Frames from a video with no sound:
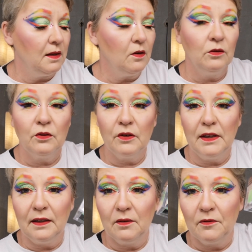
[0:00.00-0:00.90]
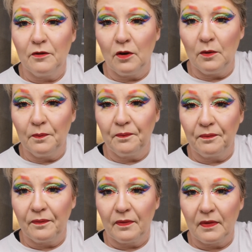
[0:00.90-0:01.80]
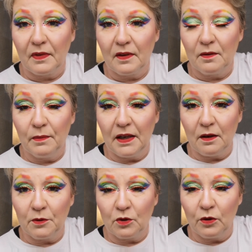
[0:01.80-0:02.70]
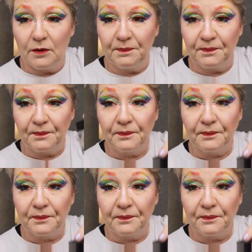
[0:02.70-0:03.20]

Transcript: neon green from Makeup Store.